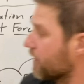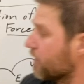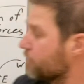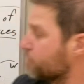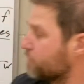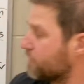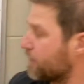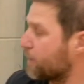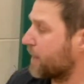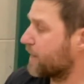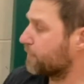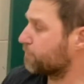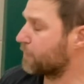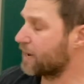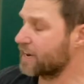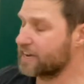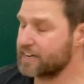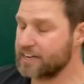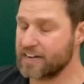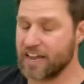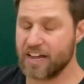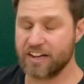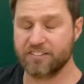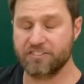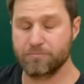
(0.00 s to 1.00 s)
my
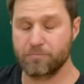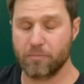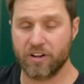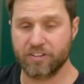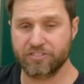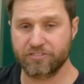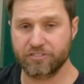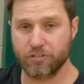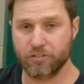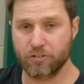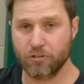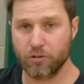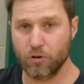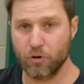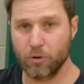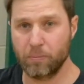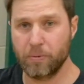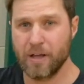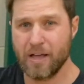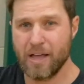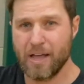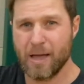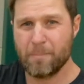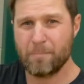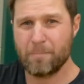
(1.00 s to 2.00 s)
next muscle
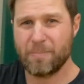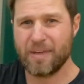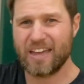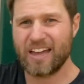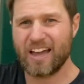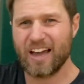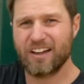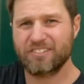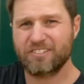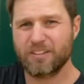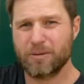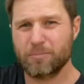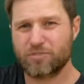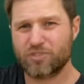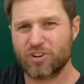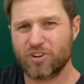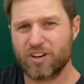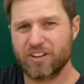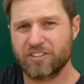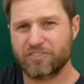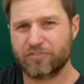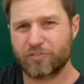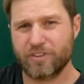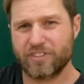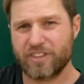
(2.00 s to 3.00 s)
group, because I'm
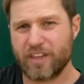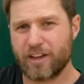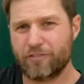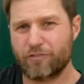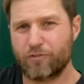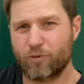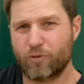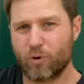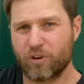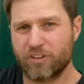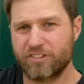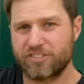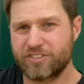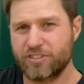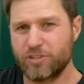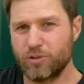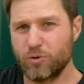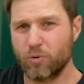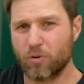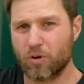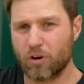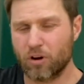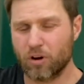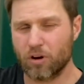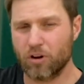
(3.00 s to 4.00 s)
transferring that force
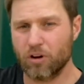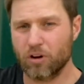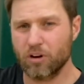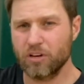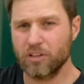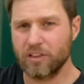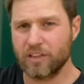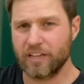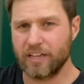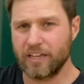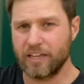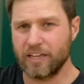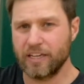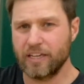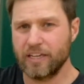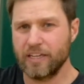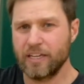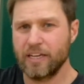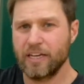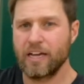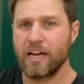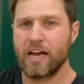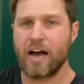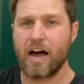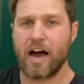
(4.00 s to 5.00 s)
too early,
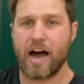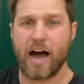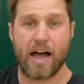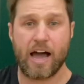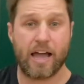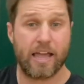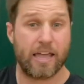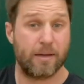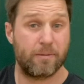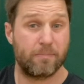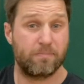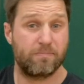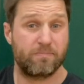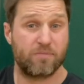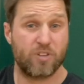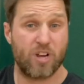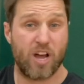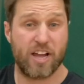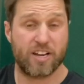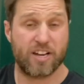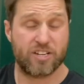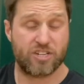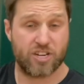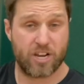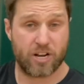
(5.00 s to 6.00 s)
I am
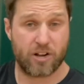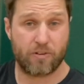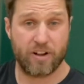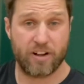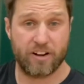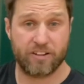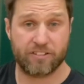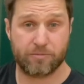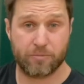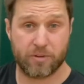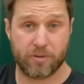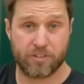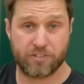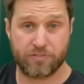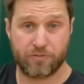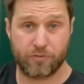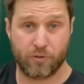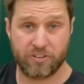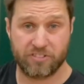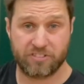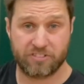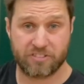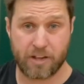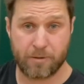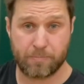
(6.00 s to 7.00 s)
not generating as much
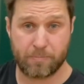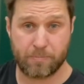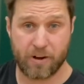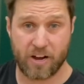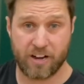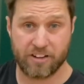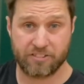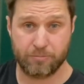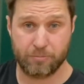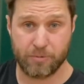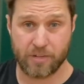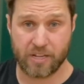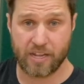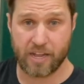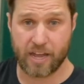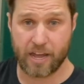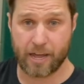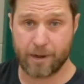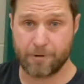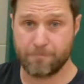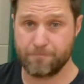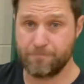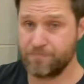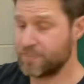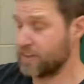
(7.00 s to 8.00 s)
force as I possibly
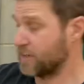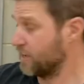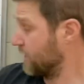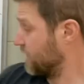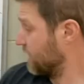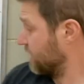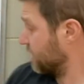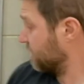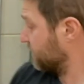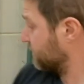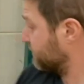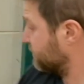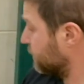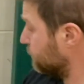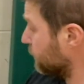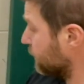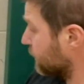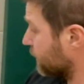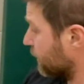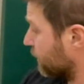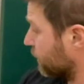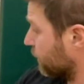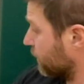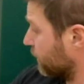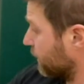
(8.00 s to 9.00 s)
can.
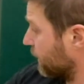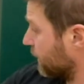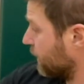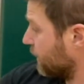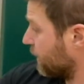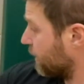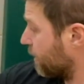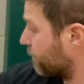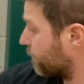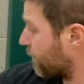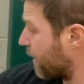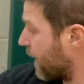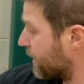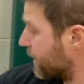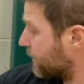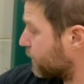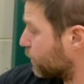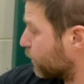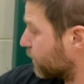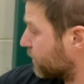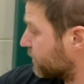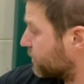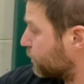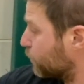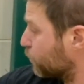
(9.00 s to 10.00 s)
Similarly, if I
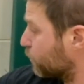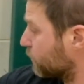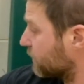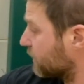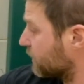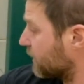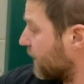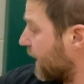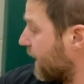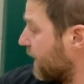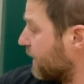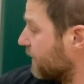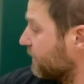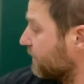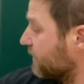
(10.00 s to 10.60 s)
do it too late in